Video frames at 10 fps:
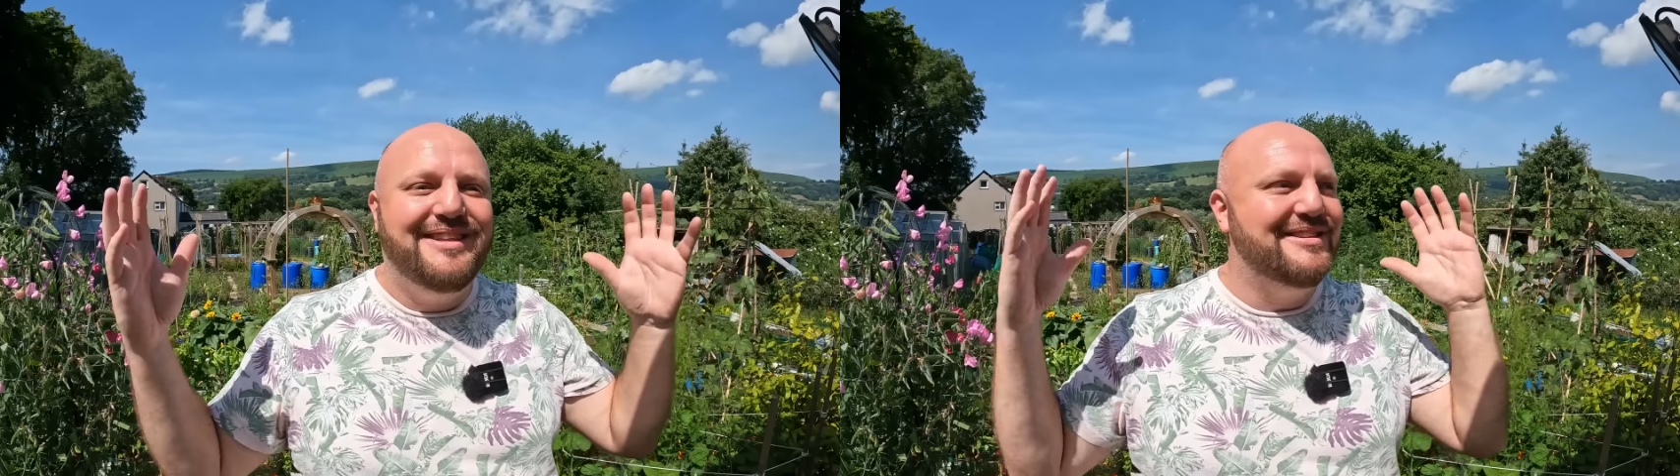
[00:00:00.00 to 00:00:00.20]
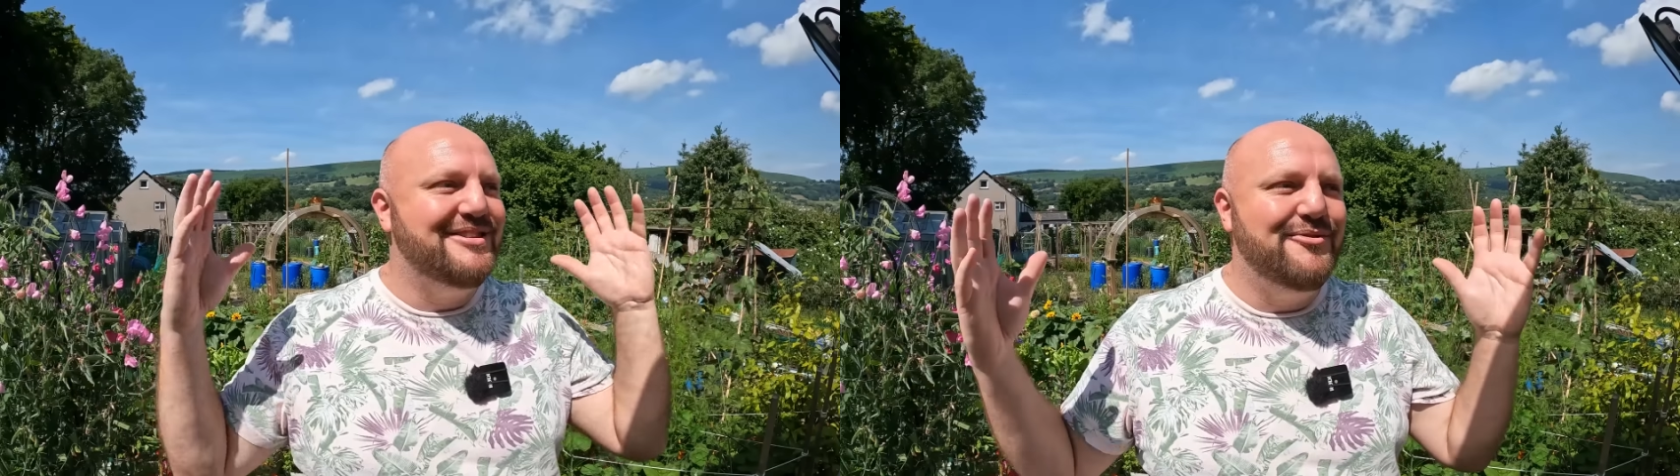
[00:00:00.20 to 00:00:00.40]

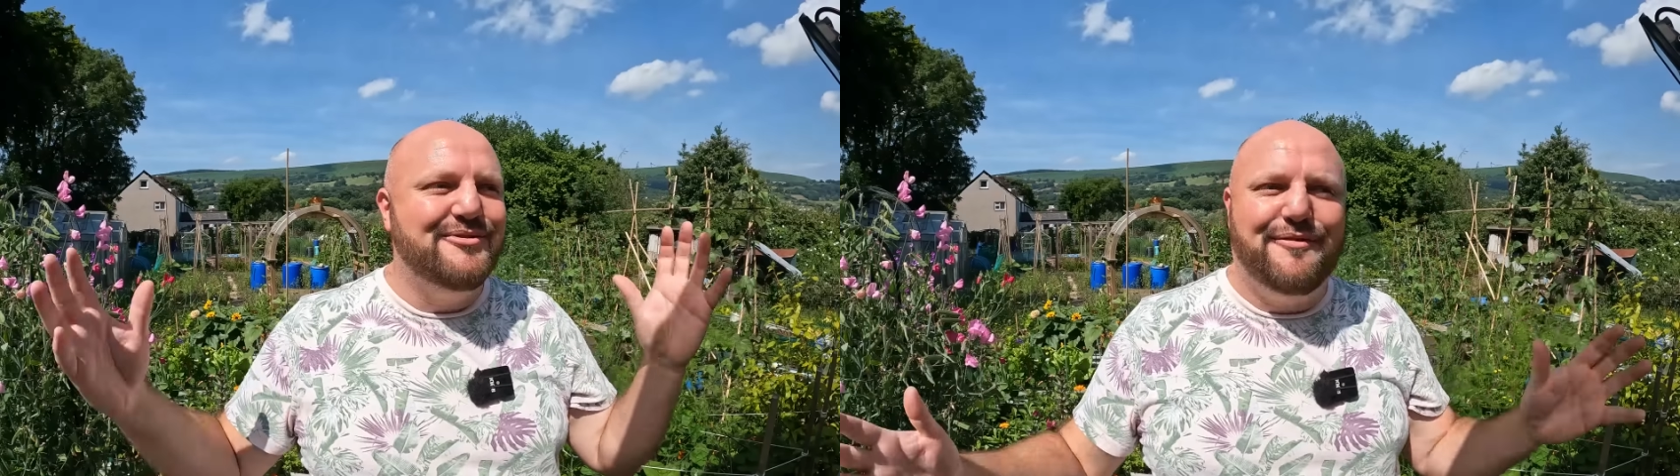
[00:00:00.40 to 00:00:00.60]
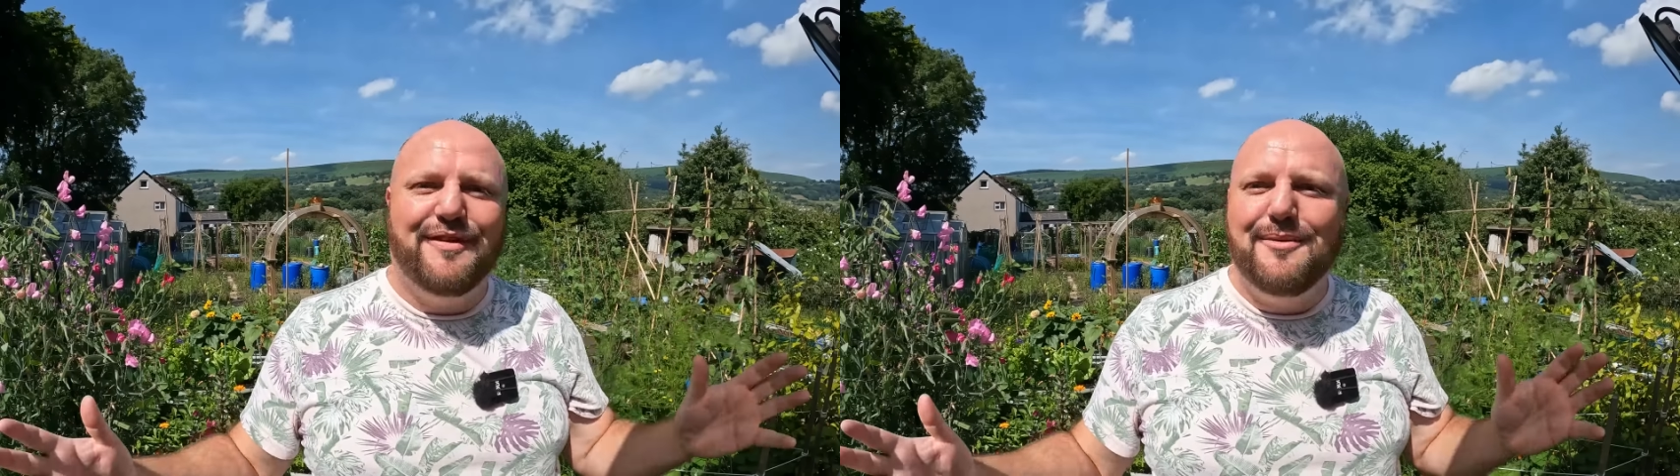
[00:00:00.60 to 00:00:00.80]
There's loads
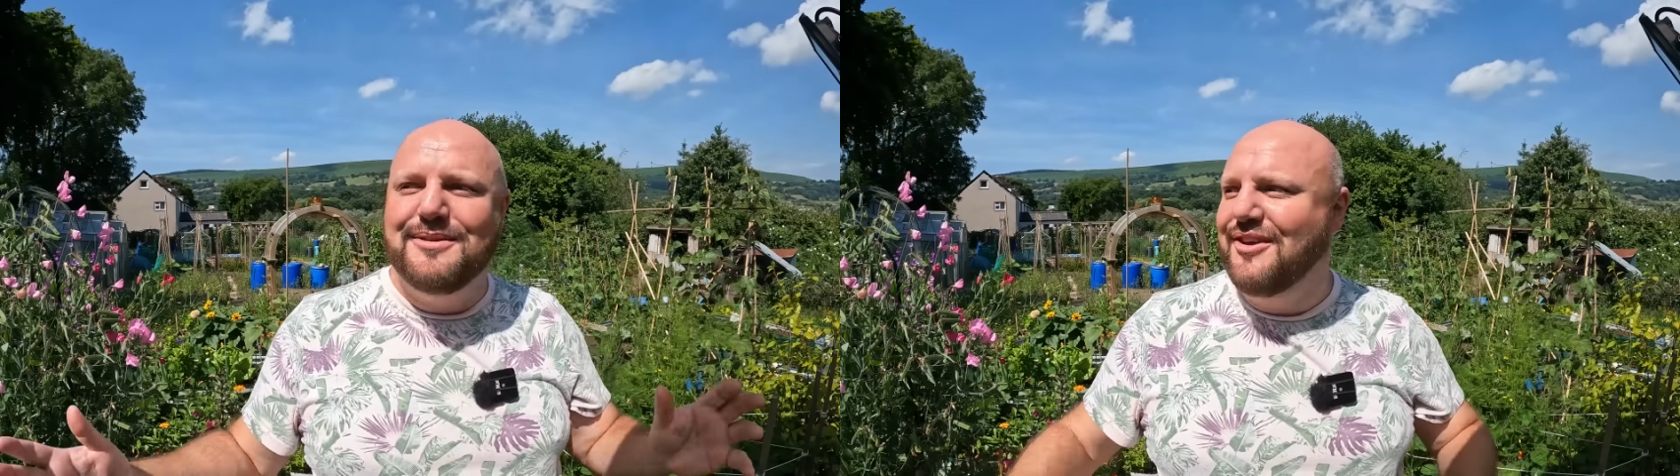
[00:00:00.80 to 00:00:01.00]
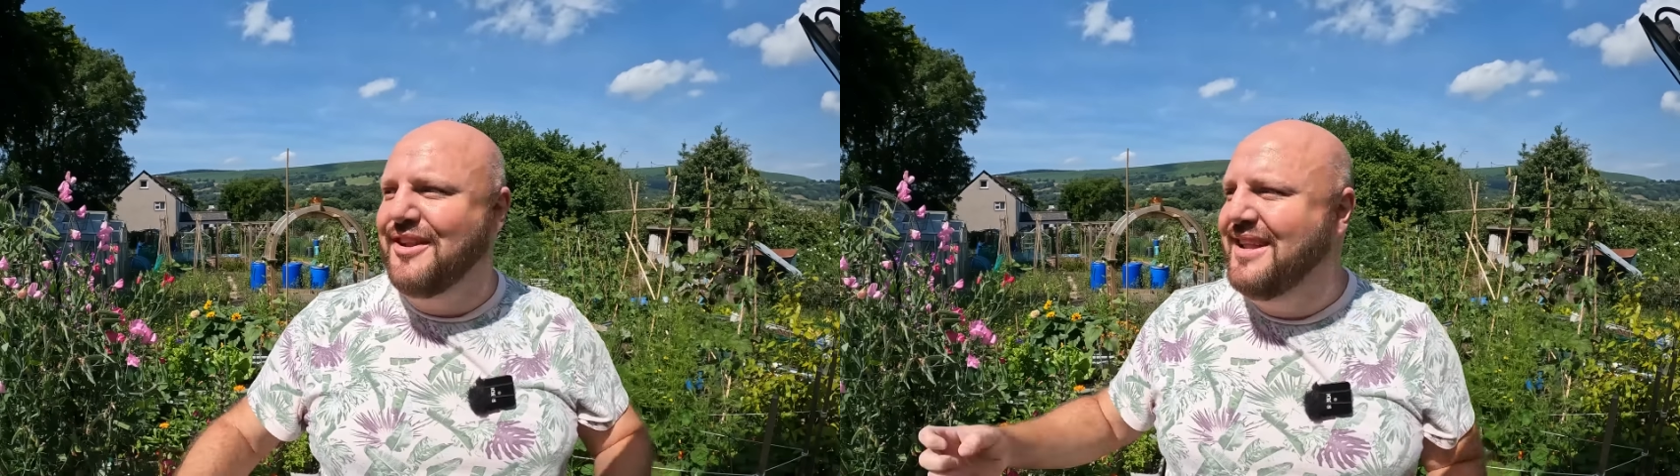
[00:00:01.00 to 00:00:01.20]
of
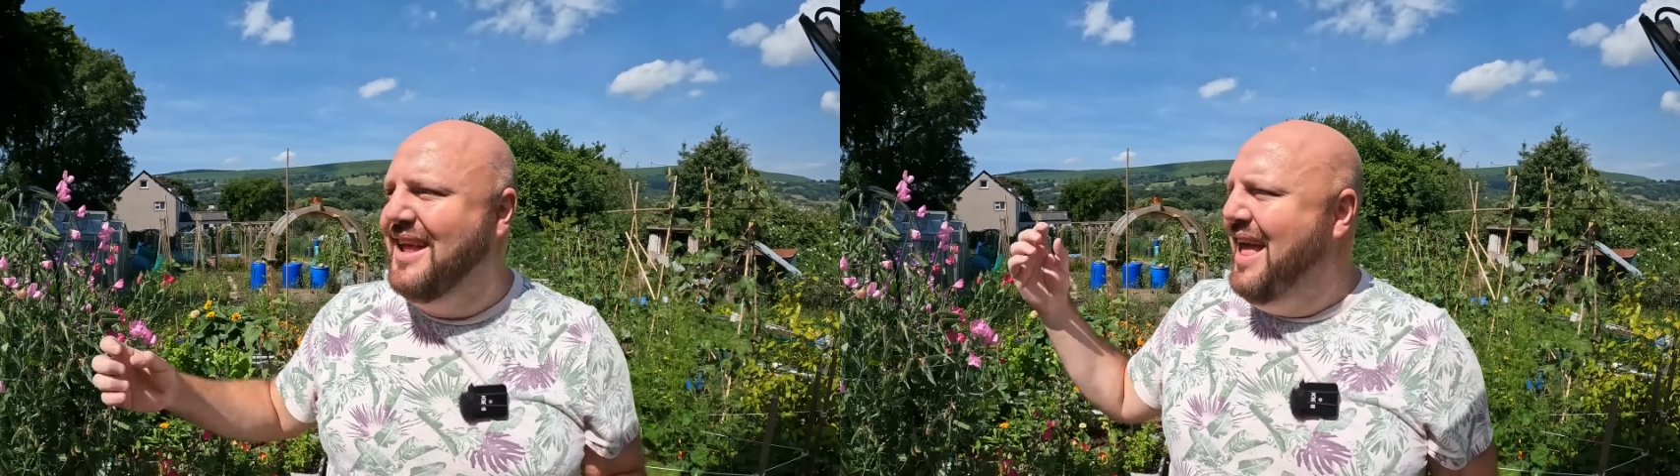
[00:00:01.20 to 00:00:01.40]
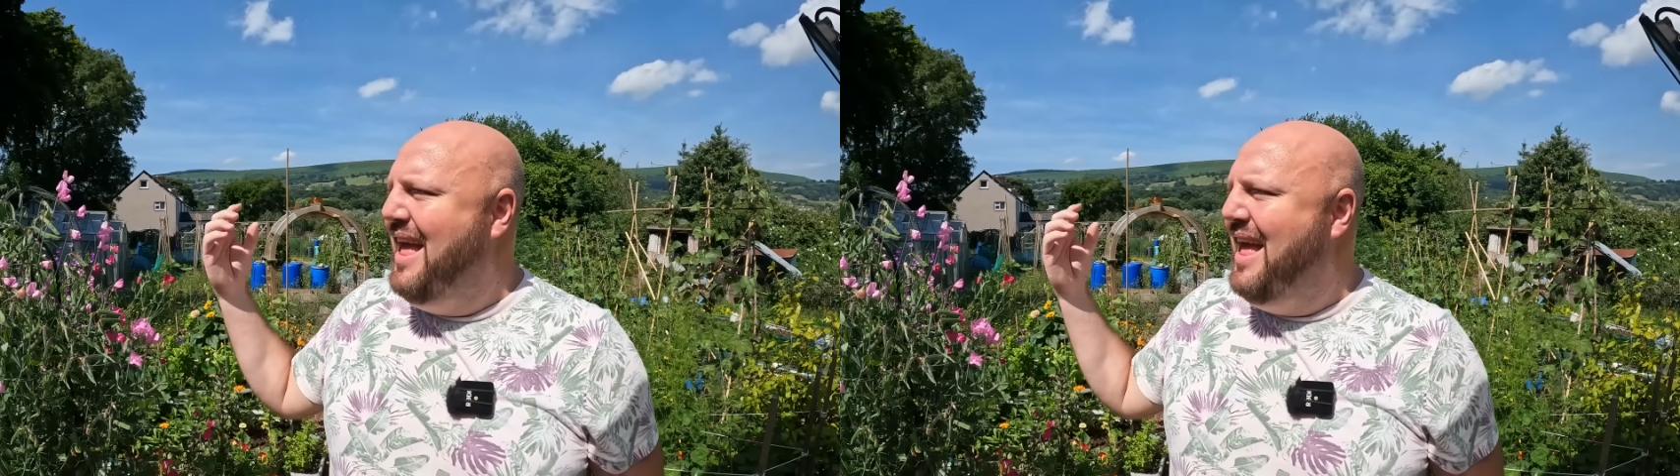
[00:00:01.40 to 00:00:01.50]
flowers on it.